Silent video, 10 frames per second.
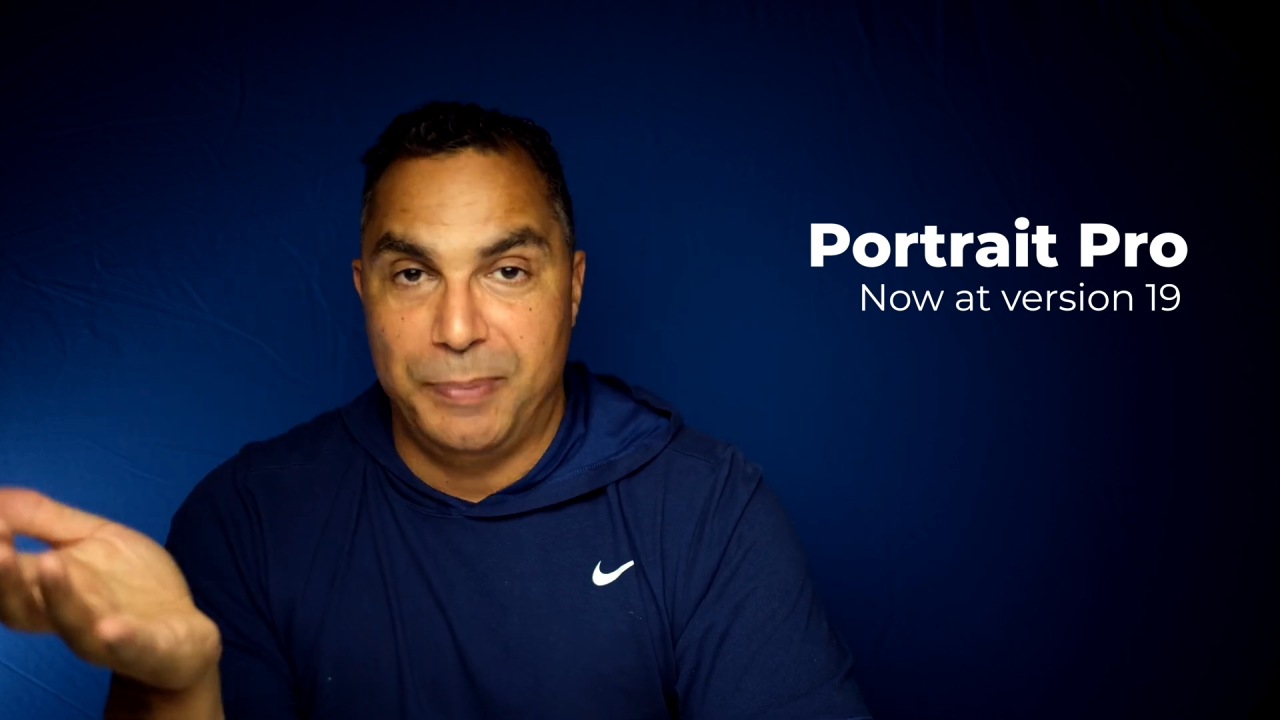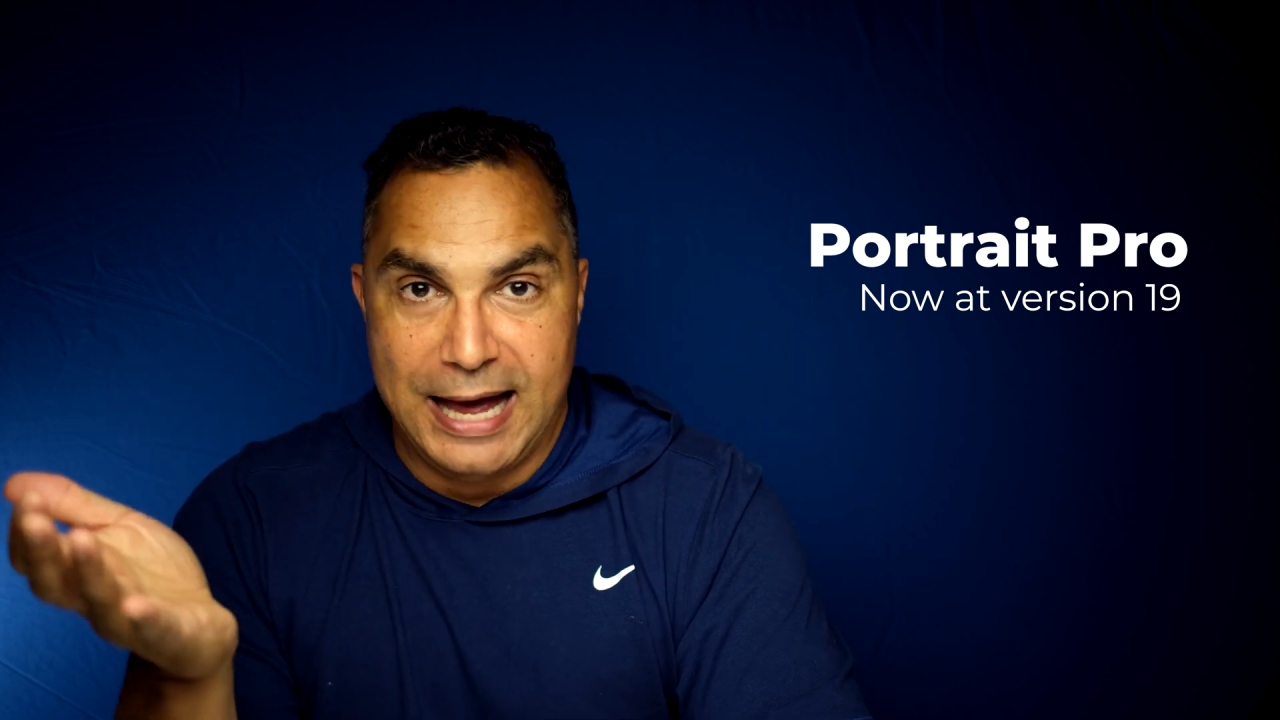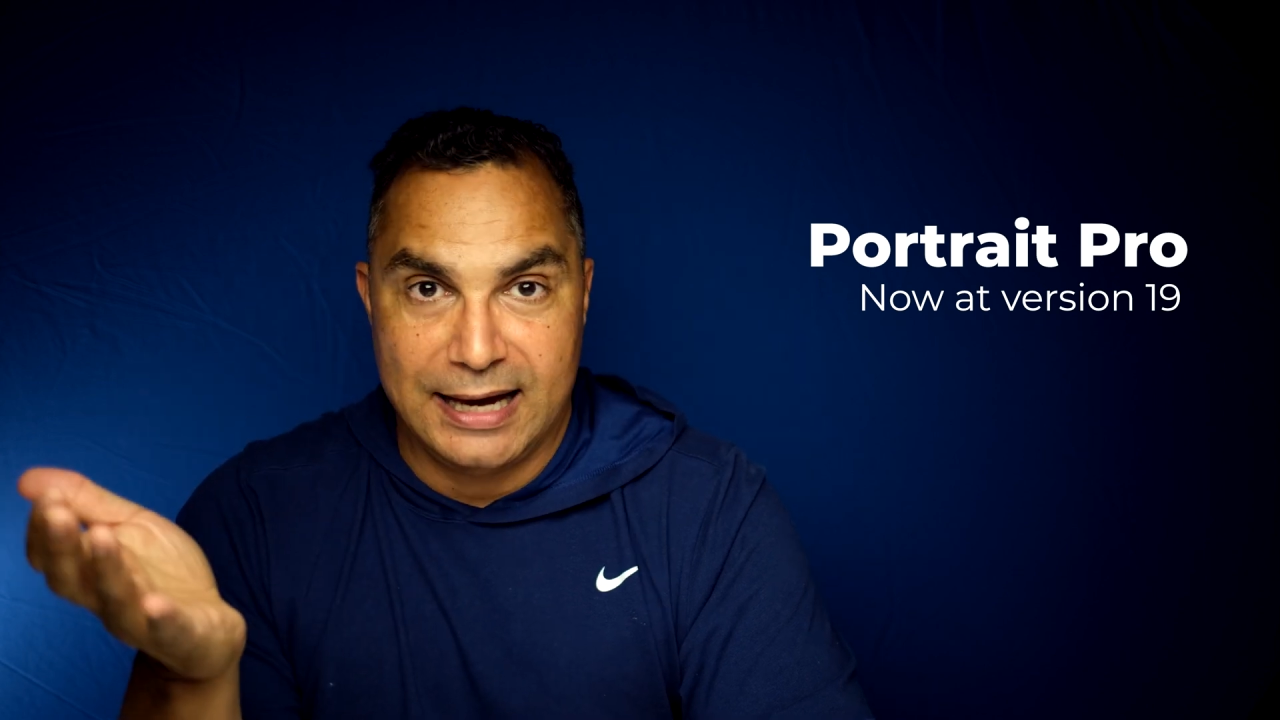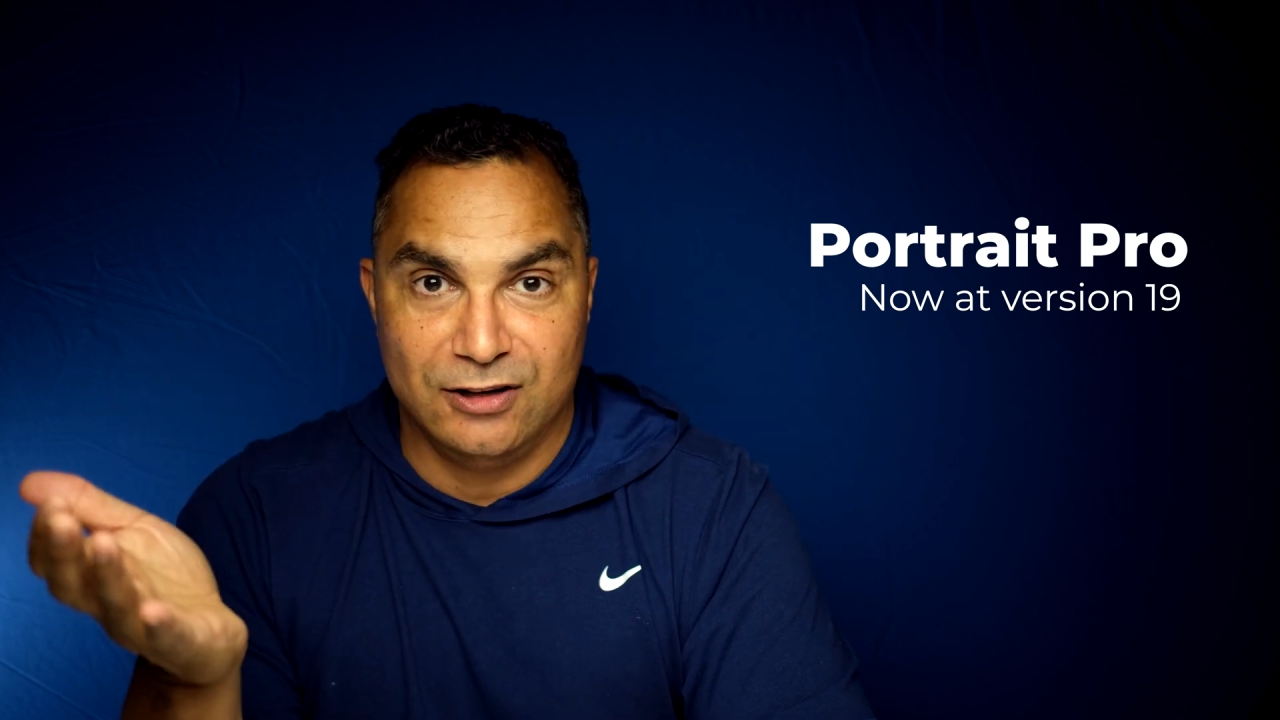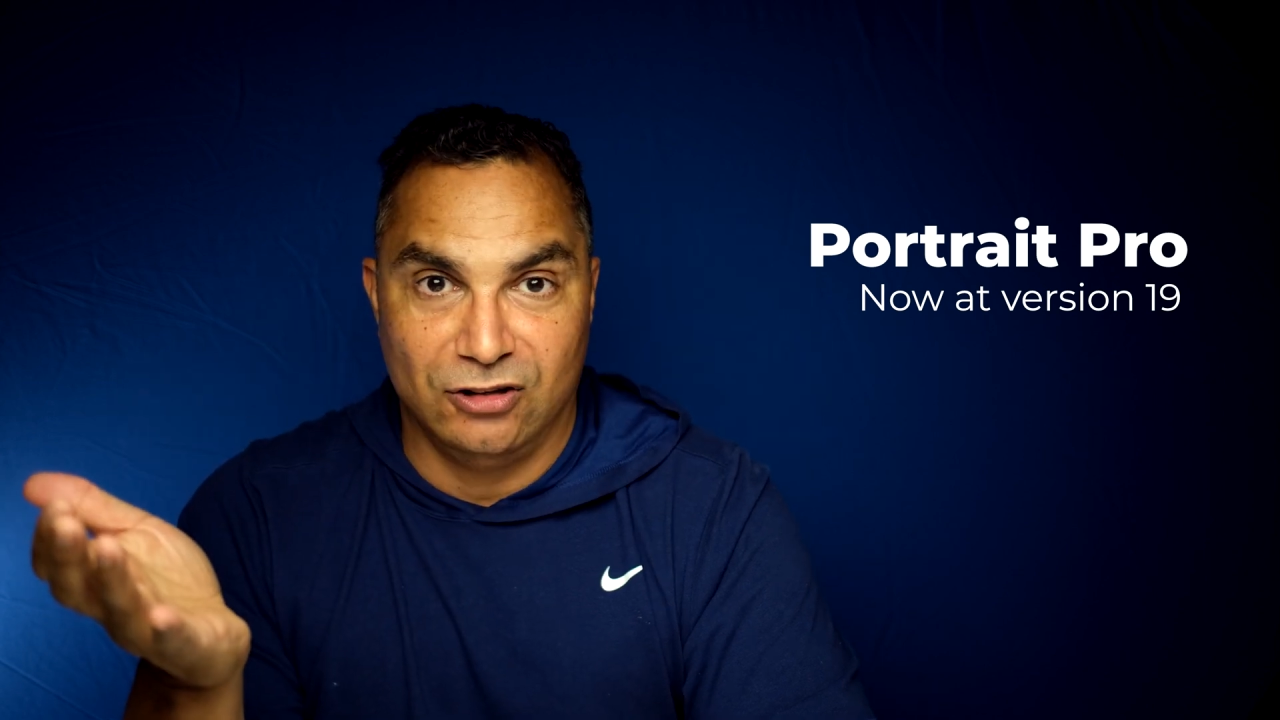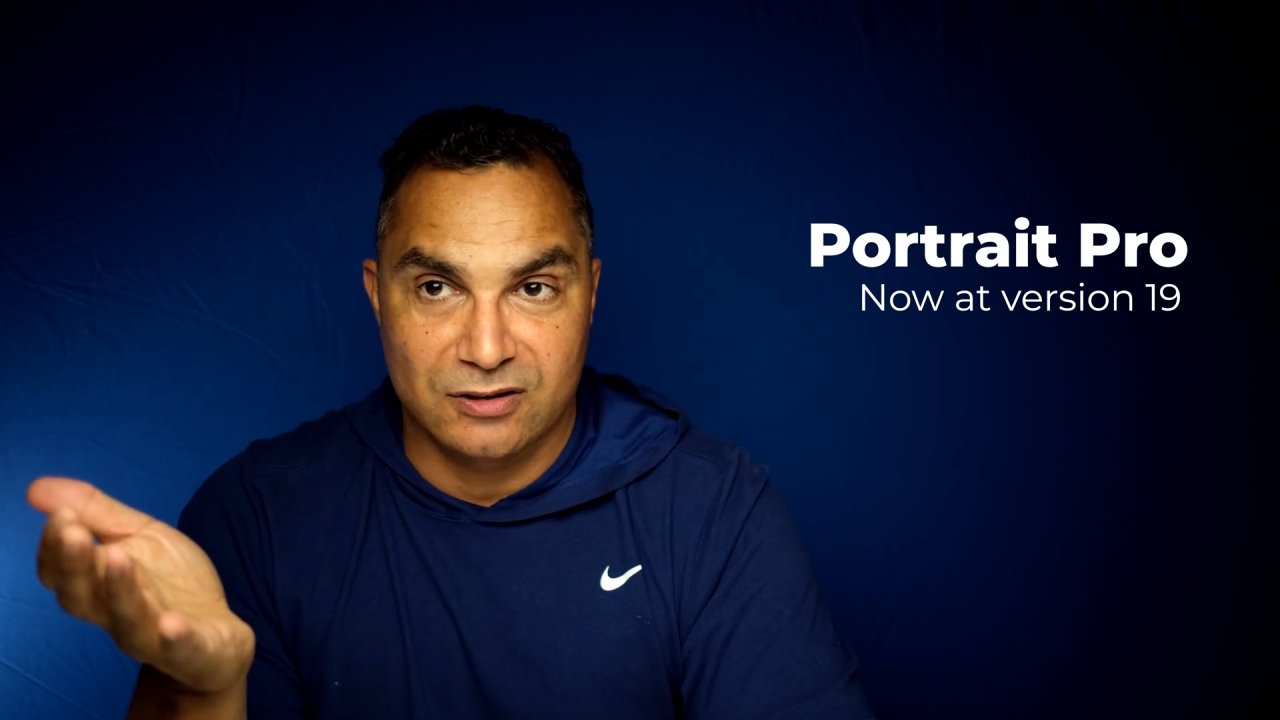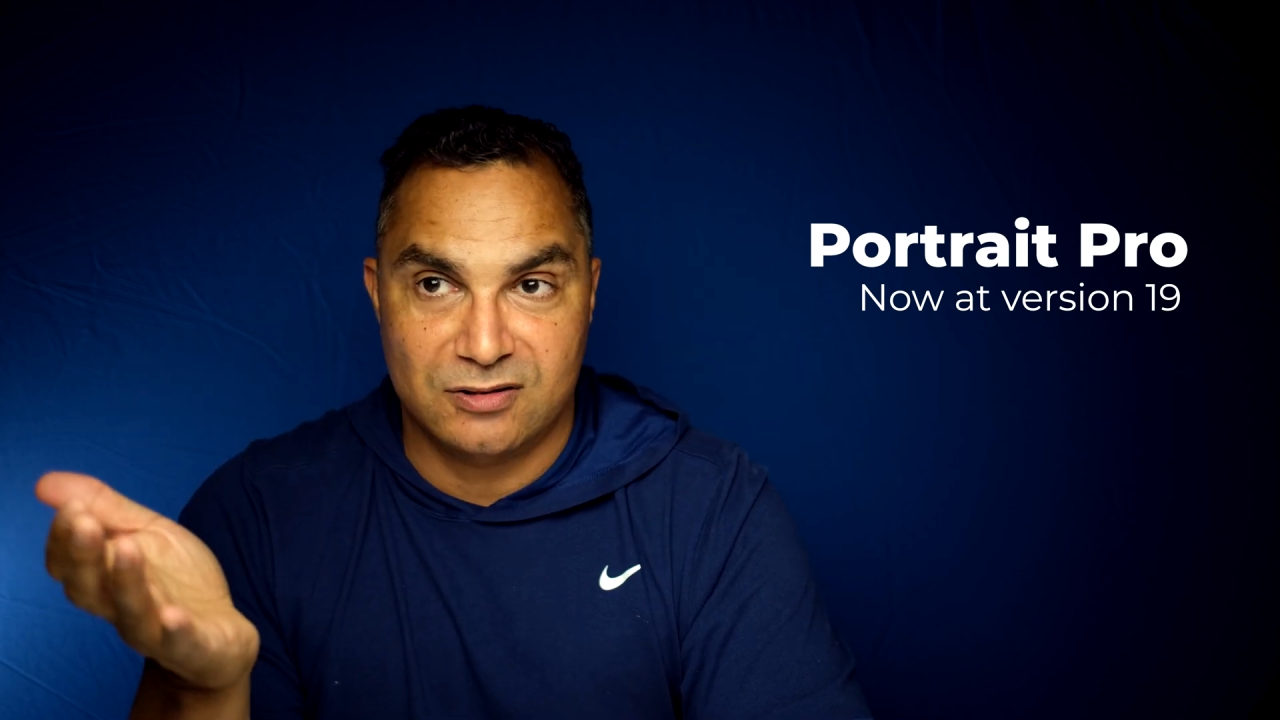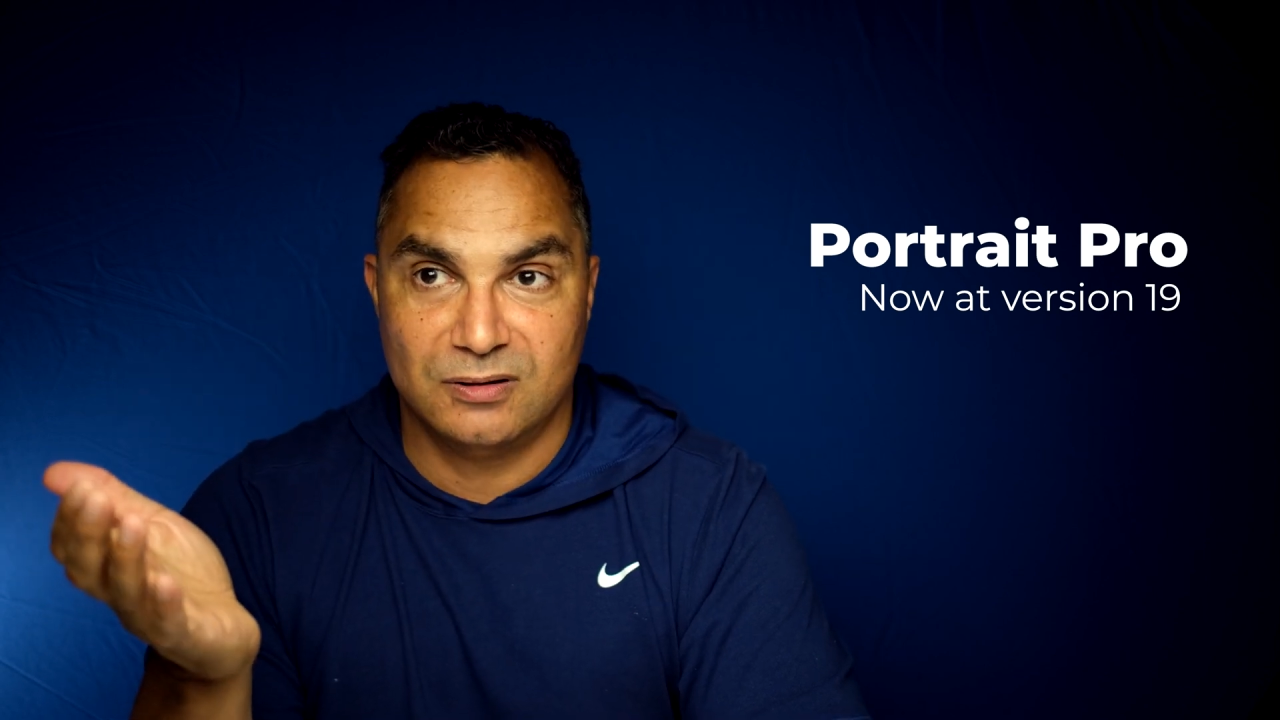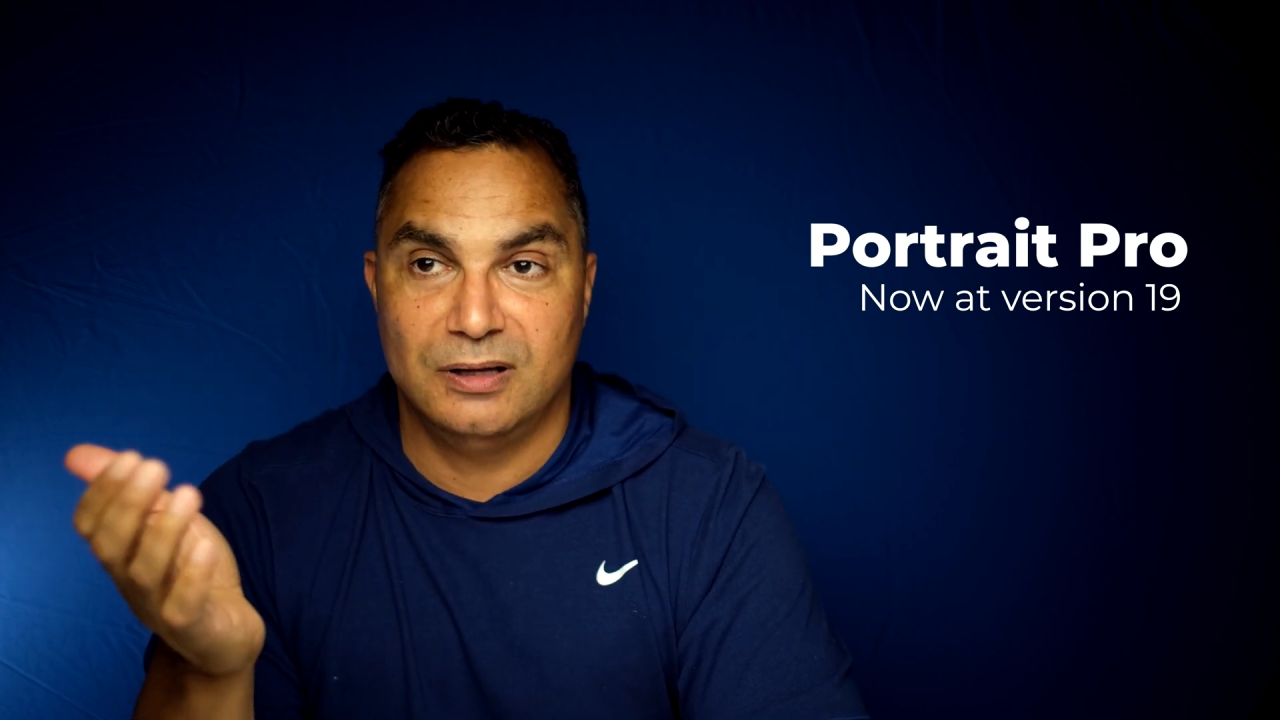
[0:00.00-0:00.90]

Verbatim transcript: packages